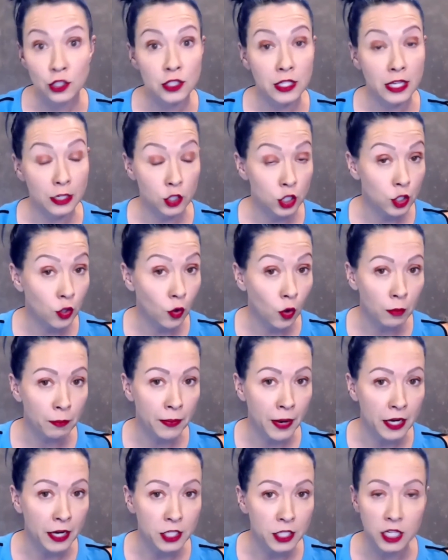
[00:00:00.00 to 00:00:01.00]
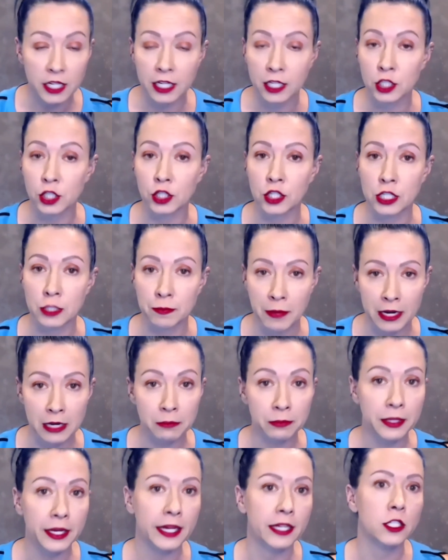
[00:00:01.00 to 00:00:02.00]
It's your budget. It's your spending
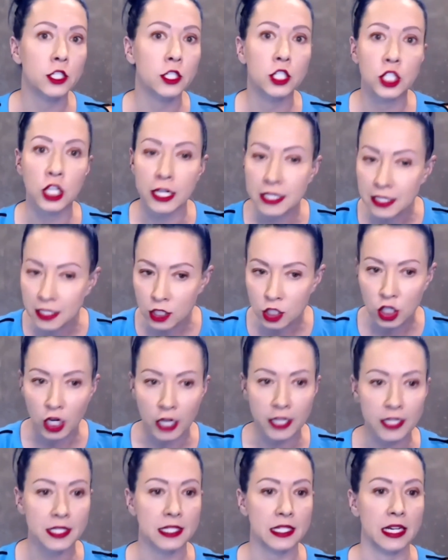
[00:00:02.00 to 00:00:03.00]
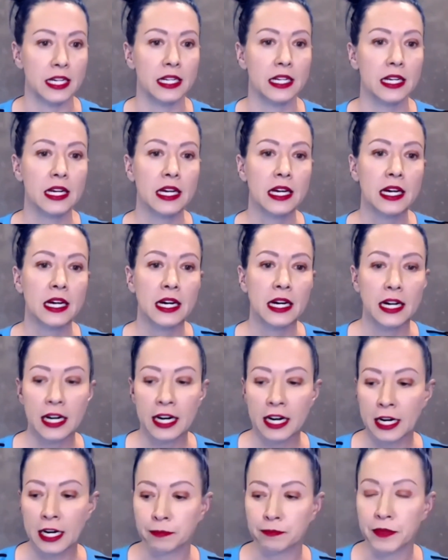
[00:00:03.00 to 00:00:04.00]
plan. Just adjust it.
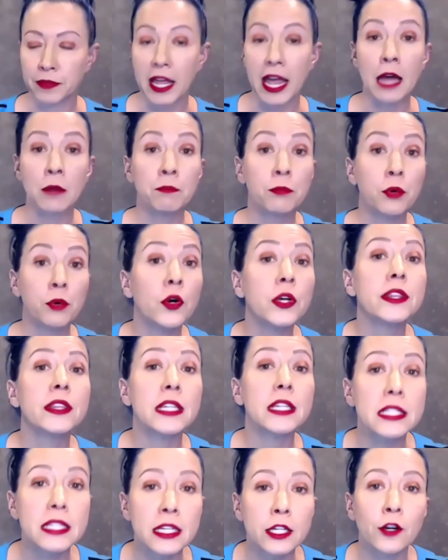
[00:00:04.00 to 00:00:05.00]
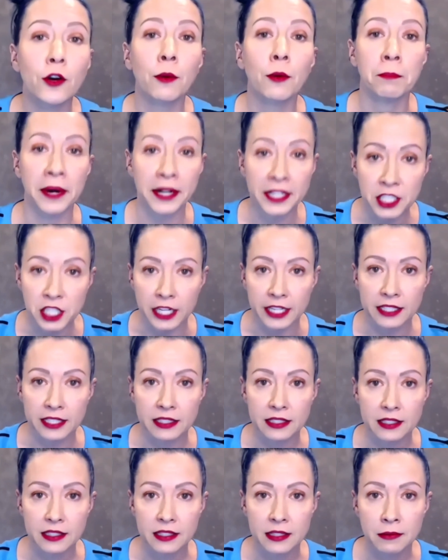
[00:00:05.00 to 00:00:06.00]
And put this in your budget.
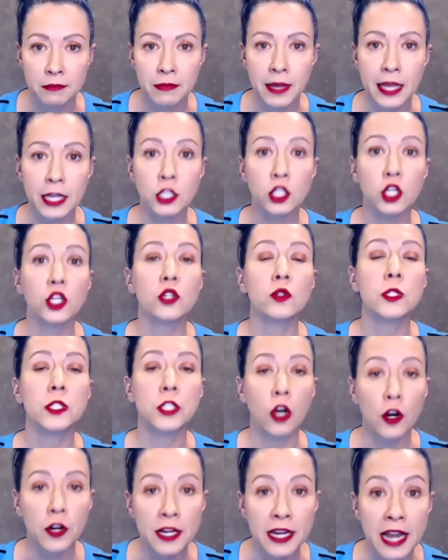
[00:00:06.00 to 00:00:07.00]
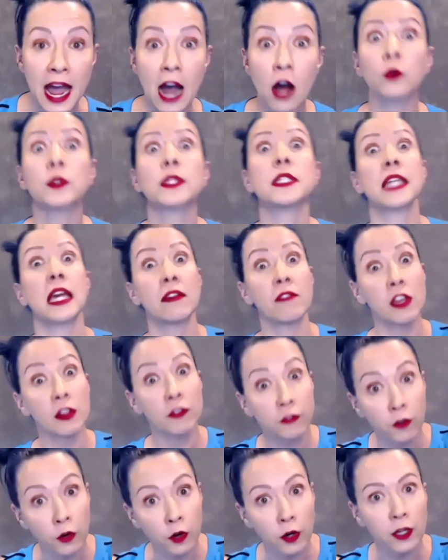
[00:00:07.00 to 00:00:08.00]
Make sure you start now saving
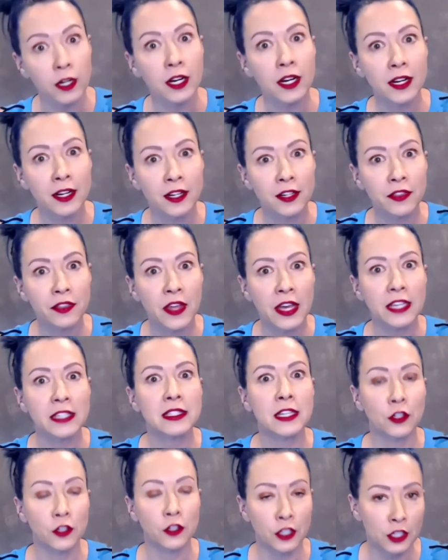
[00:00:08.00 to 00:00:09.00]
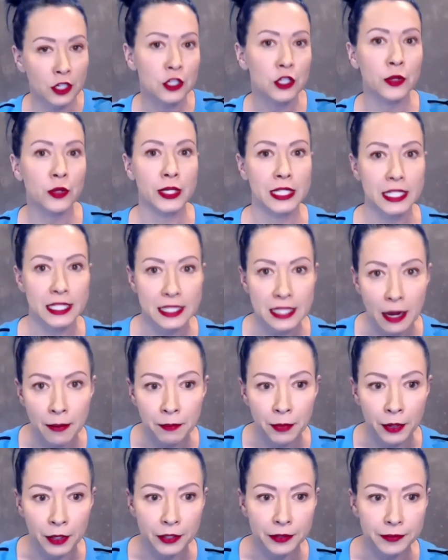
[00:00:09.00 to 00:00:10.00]
for things that you're going to do in
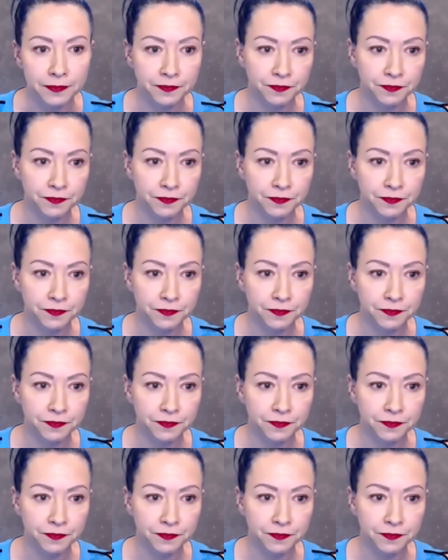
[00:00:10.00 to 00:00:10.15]
December.